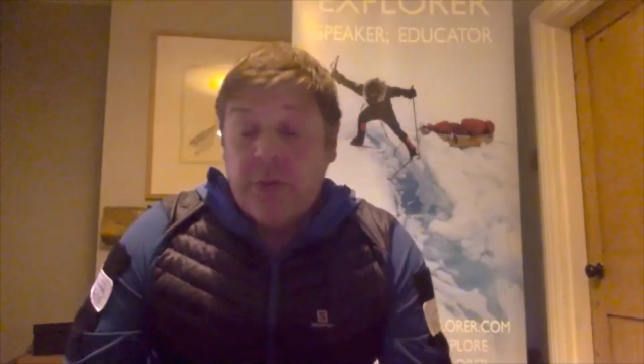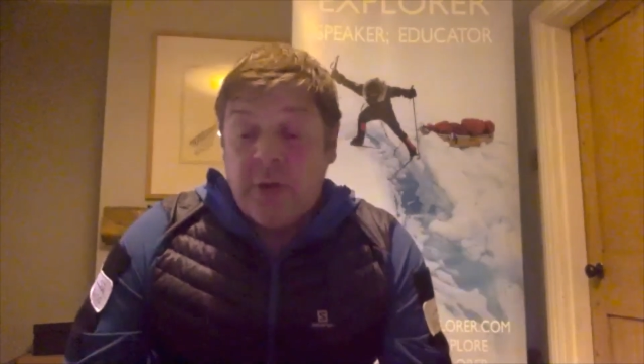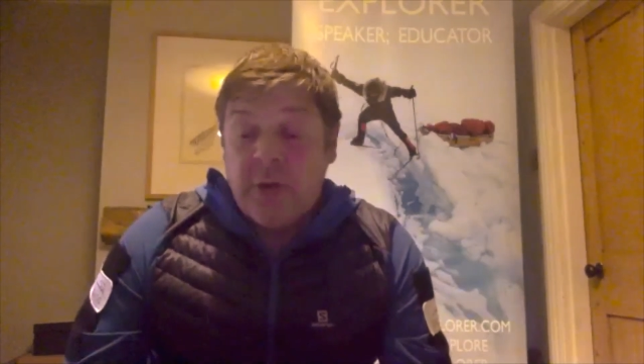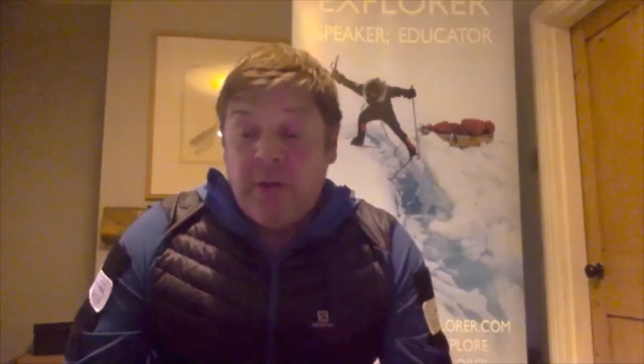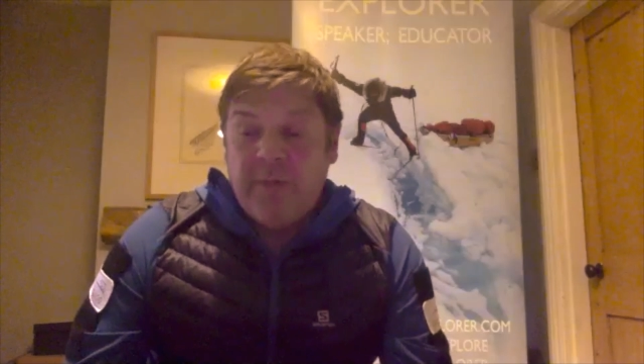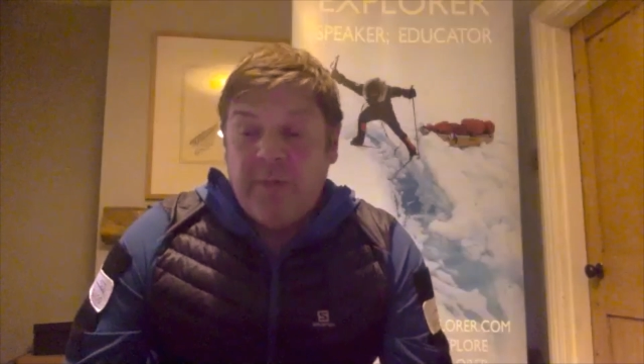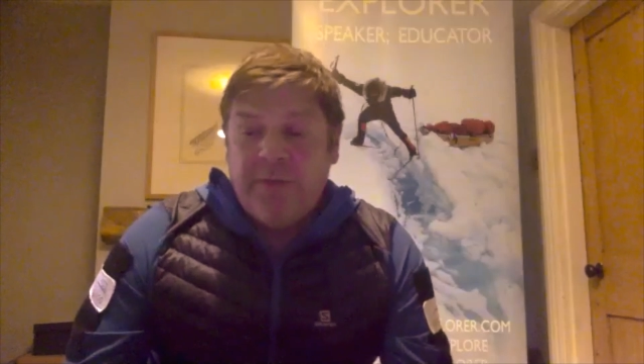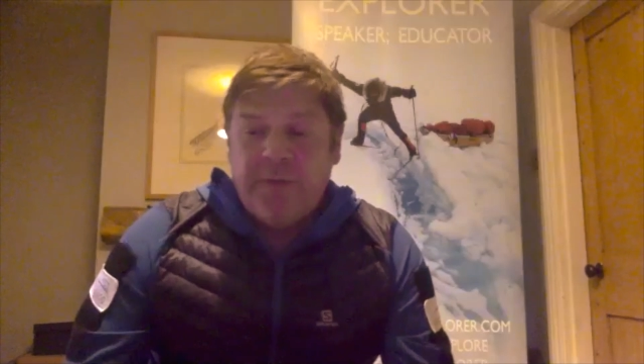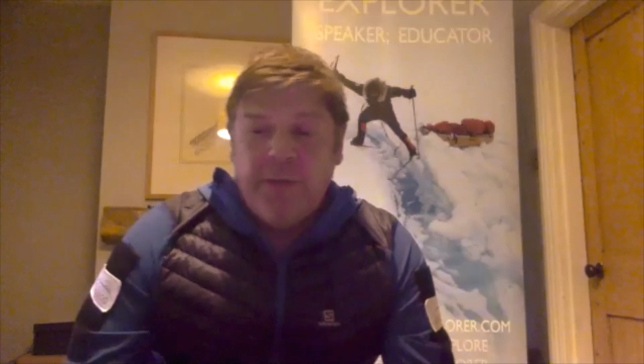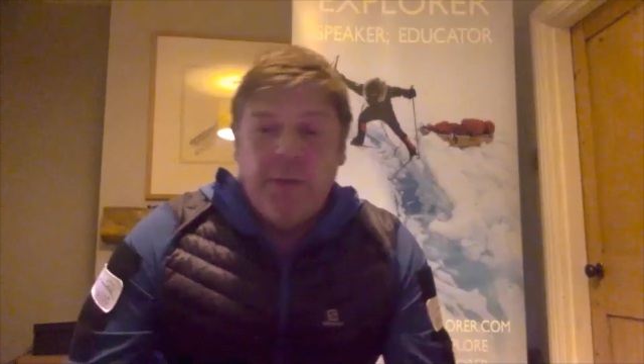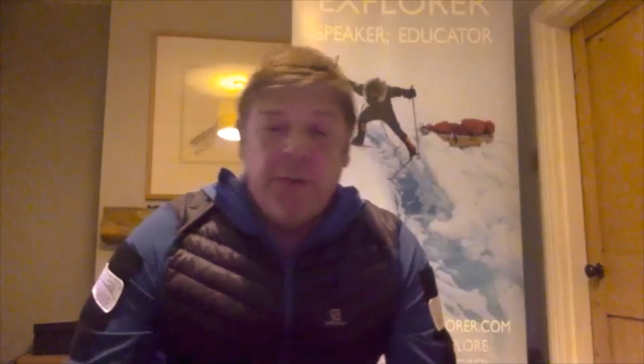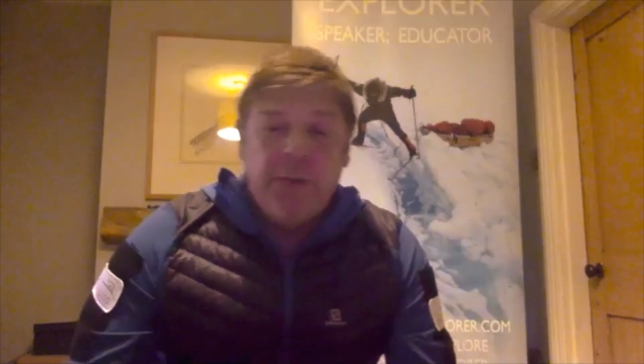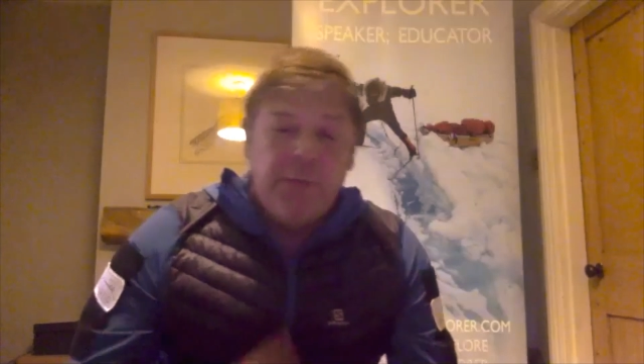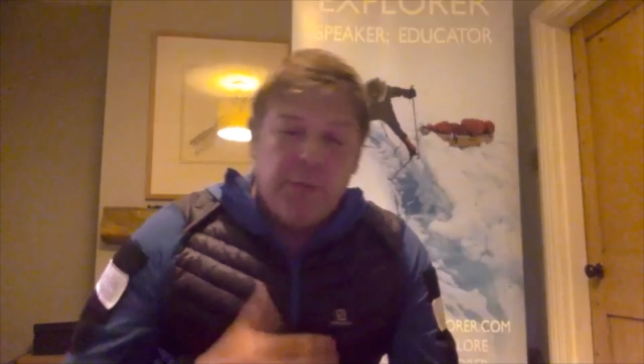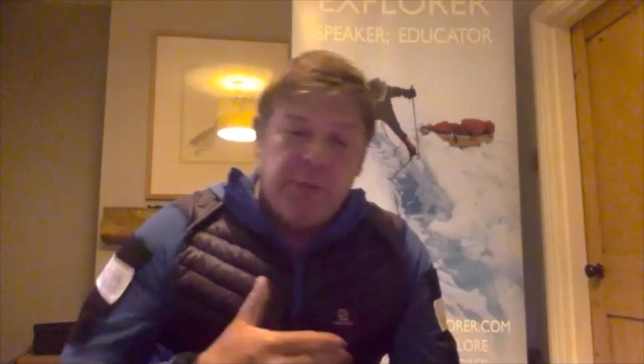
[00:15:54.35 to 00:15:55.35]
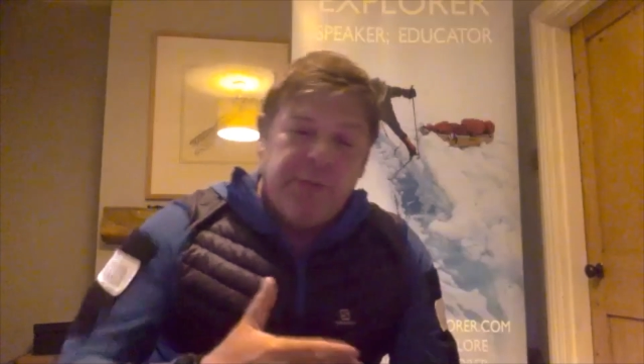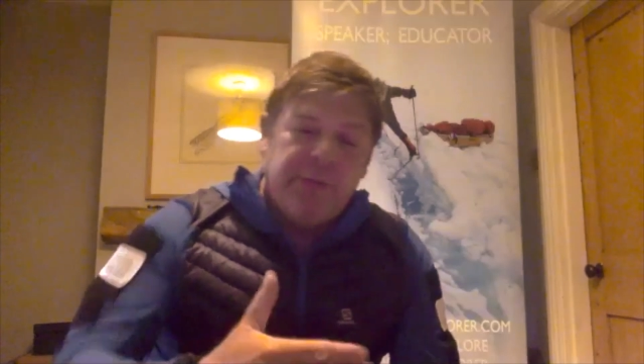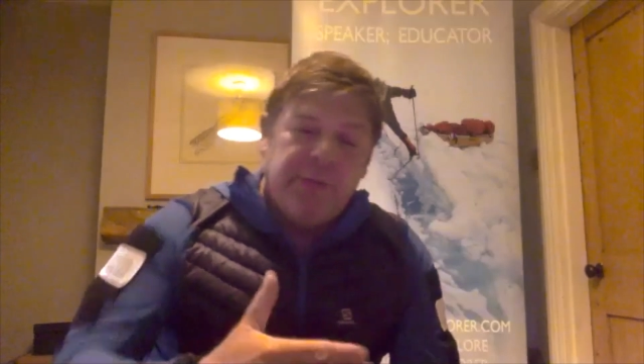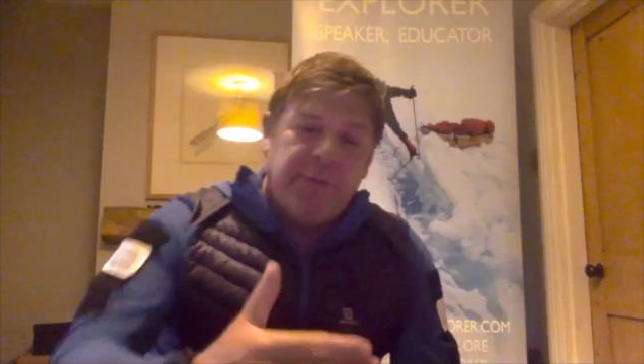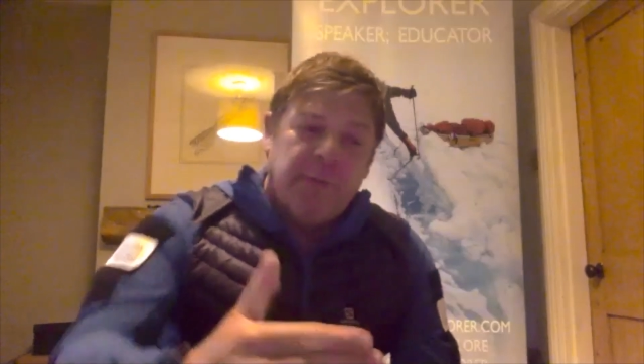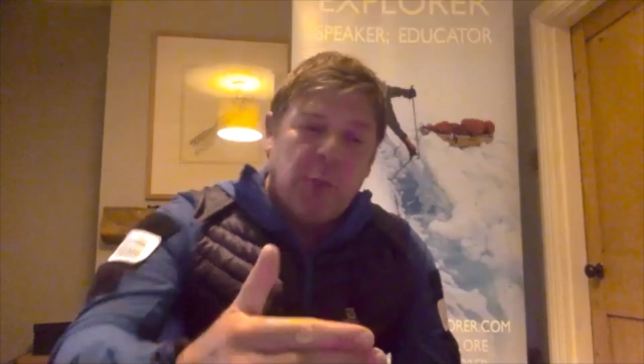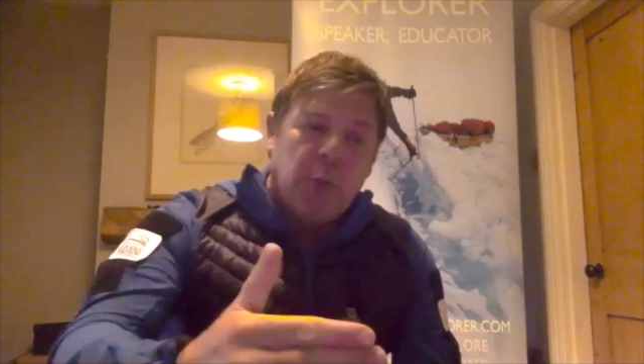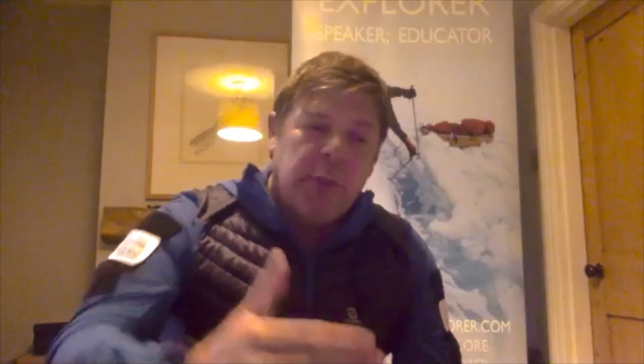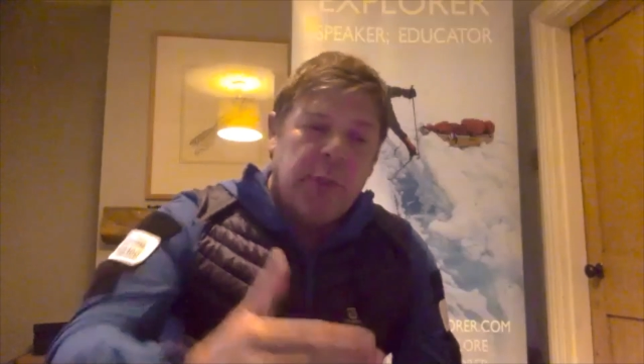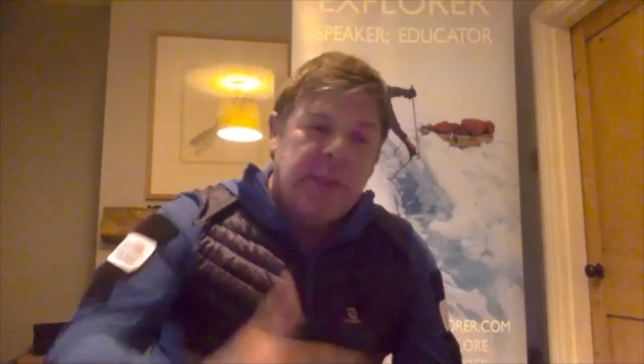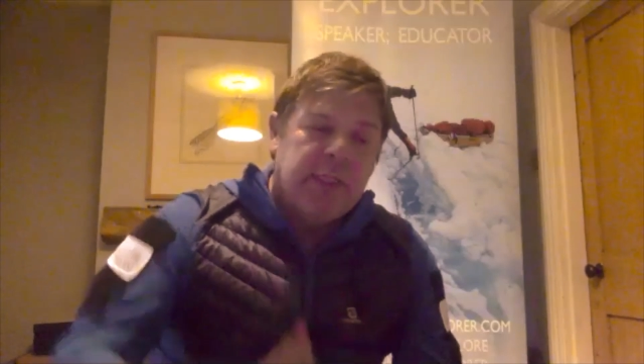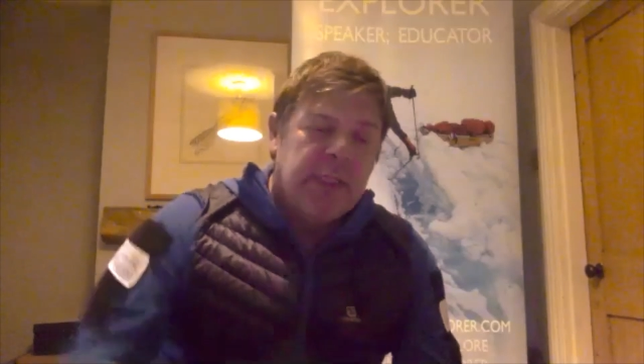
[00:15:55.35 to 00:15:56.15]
your own food, moving forward,